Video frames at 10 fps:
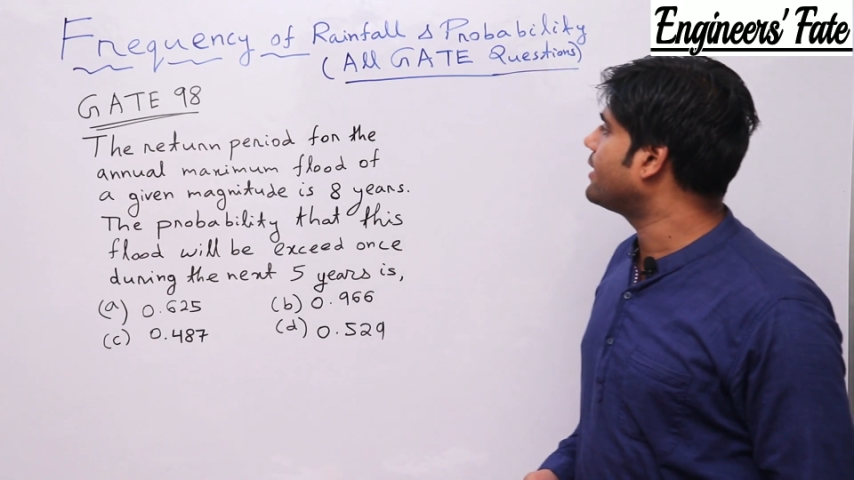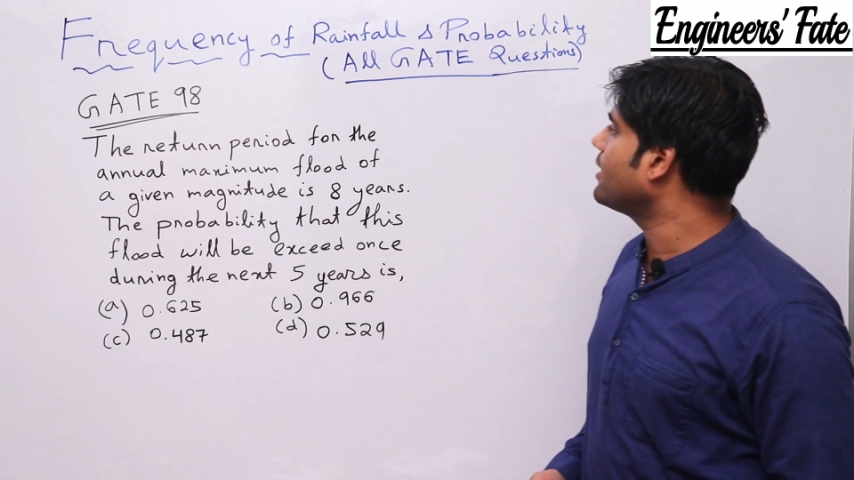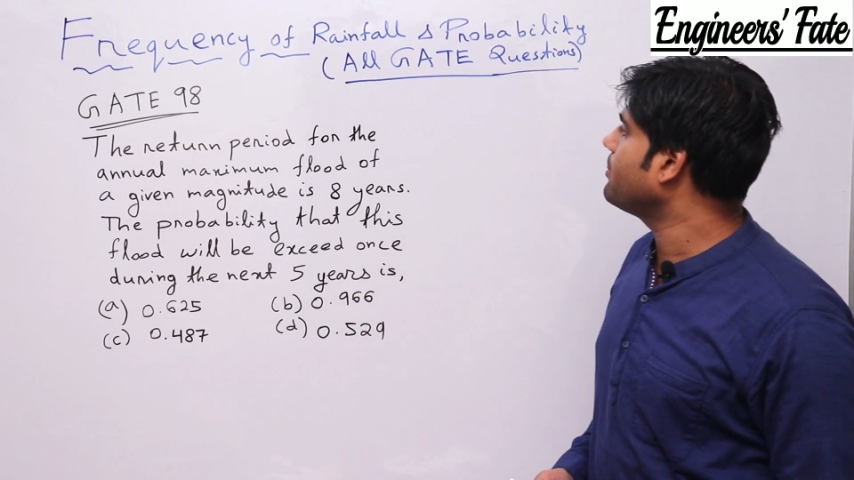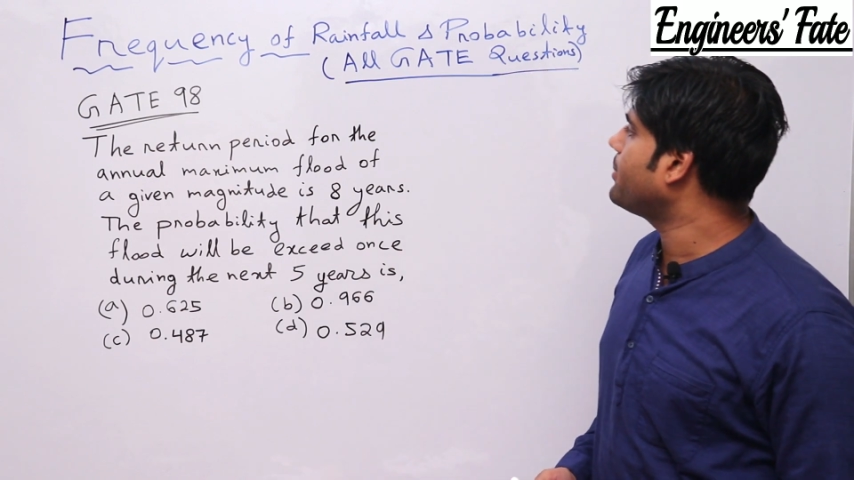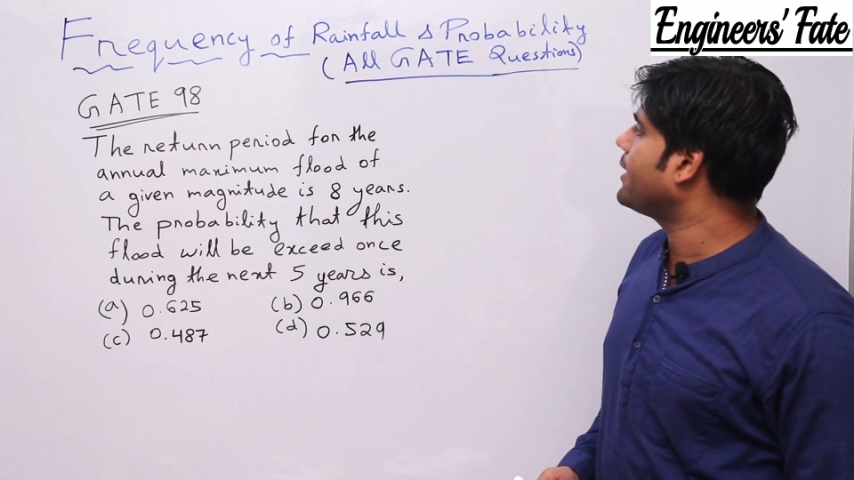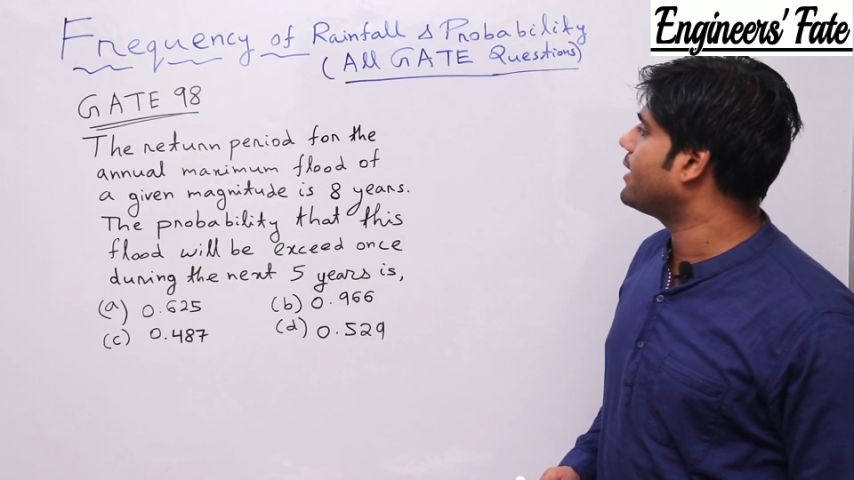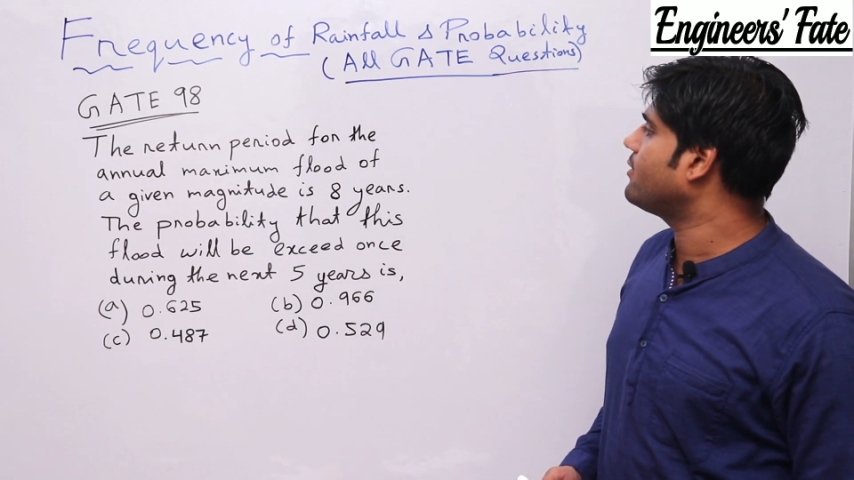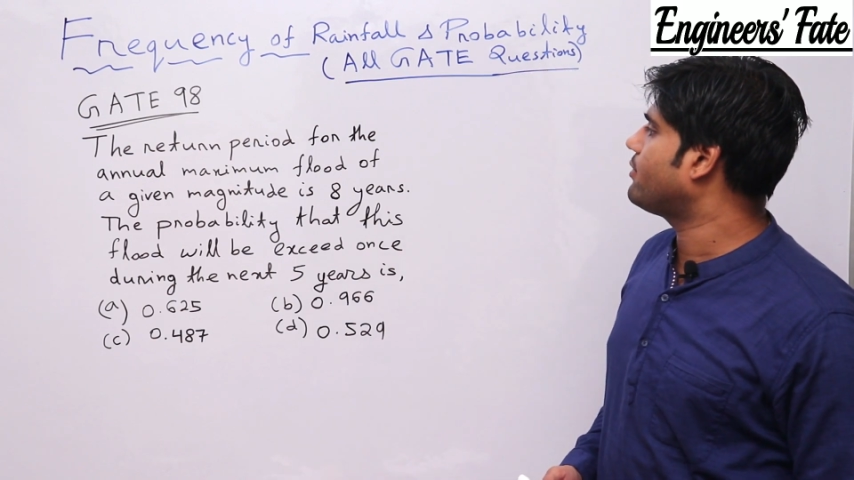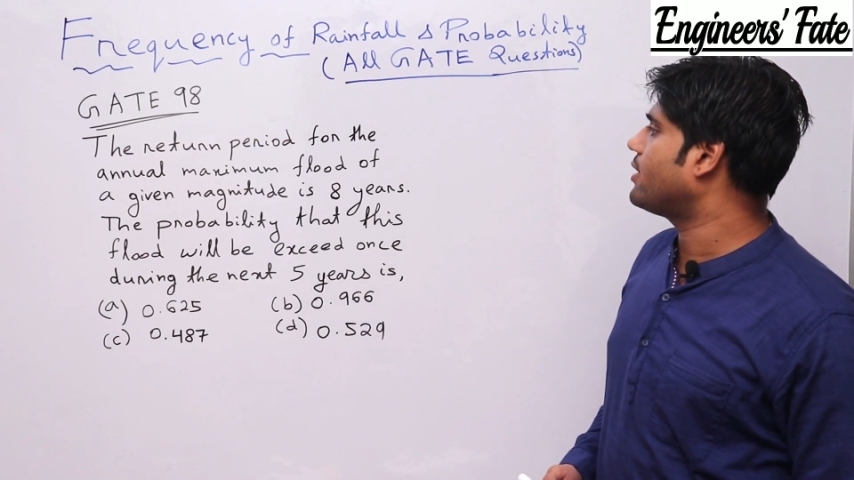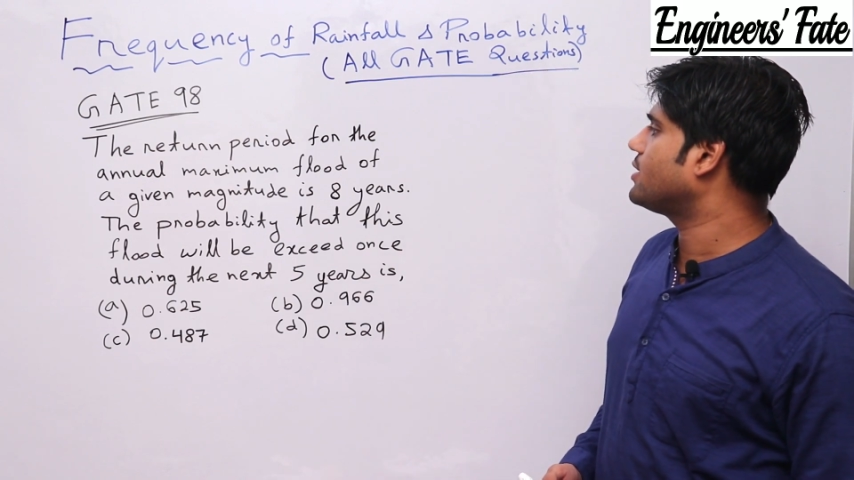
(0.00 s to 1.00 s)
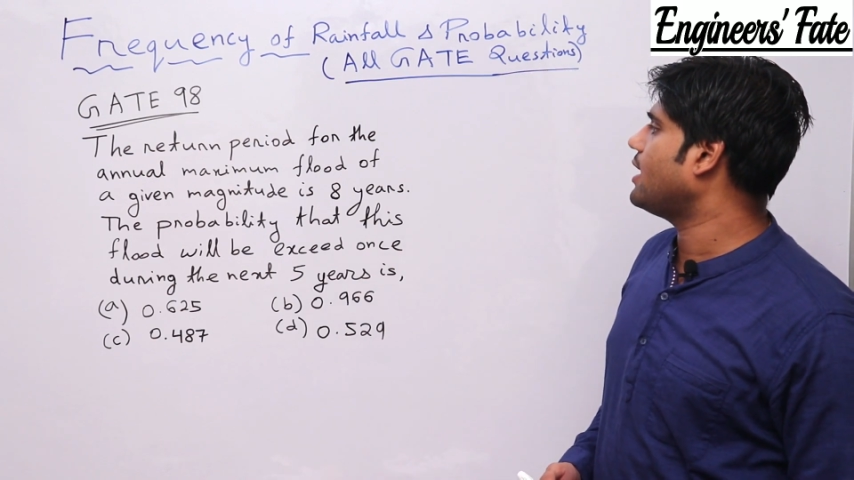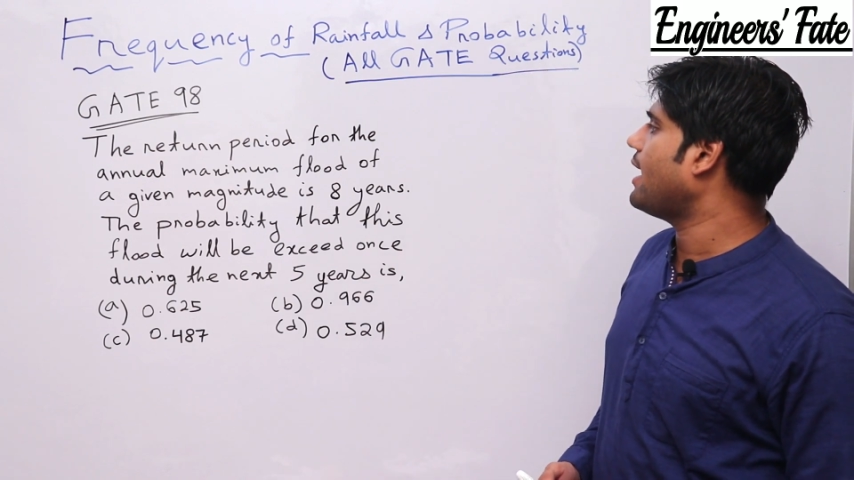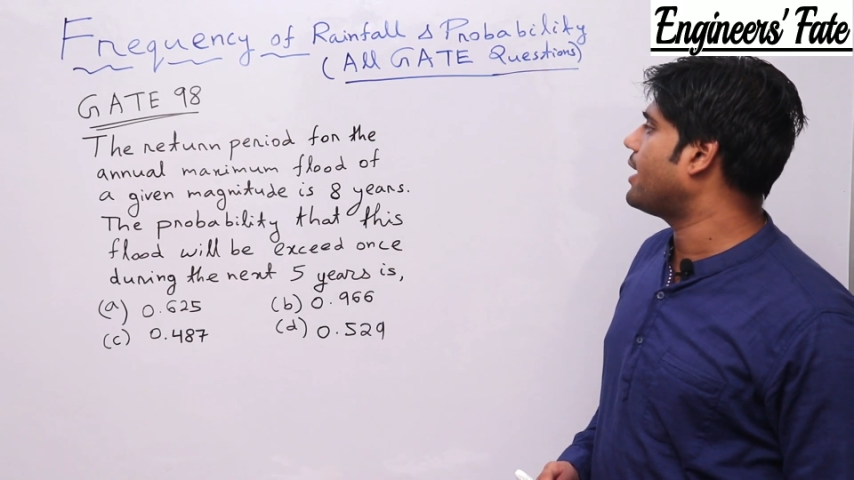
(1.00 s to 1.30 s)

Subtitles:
return period for the